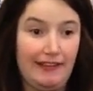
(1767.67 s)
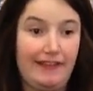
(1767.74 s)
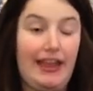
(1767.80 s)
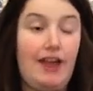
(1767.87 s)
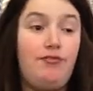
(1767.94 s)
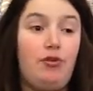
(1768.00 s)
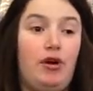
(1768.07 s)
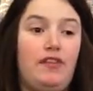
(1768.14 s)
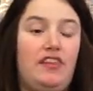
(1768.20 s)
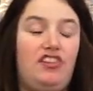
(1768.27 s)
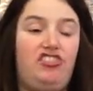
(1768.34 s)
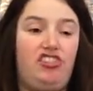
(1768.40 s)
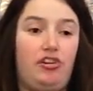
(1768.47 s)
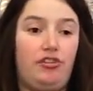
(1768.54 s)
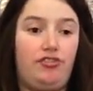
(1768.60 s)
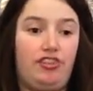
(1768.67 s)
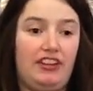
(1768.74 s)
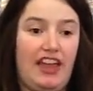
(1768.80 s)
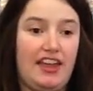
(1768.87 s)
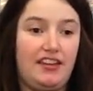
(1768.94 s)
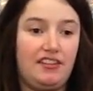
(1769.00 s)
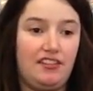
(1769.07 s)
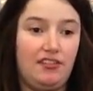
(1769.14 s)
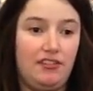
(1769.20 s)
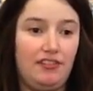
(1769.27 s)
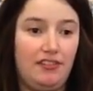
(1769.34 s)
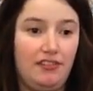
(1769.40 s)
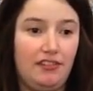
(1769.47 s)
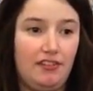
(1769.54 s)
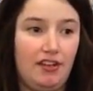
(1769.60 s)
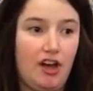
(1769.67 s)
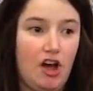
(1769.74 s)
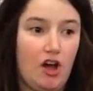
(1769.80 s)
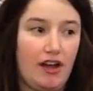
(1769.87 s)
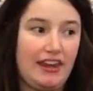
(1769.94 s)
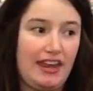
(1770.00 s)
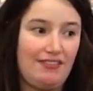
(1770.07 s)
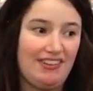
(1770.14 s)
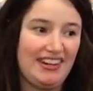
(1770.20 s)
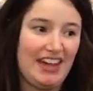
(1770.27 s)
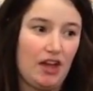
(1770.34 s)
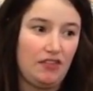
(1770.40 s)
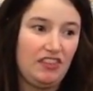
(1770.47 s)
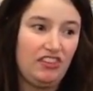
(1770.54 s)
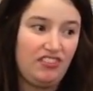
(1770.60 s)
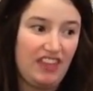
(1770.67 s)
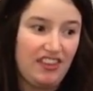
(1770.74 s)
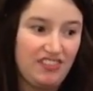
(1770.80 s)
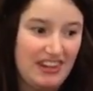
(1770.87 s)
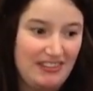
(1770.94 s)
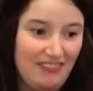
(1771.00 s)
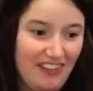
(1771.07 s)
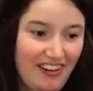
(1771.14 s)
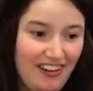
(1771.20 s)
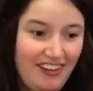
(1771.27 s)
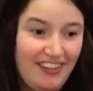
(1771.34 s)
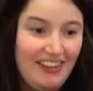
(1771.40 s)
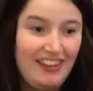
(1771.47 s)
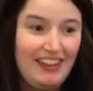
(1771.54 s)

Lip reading: Like, I've worn this shirt for, like, I can't even count these days anymore.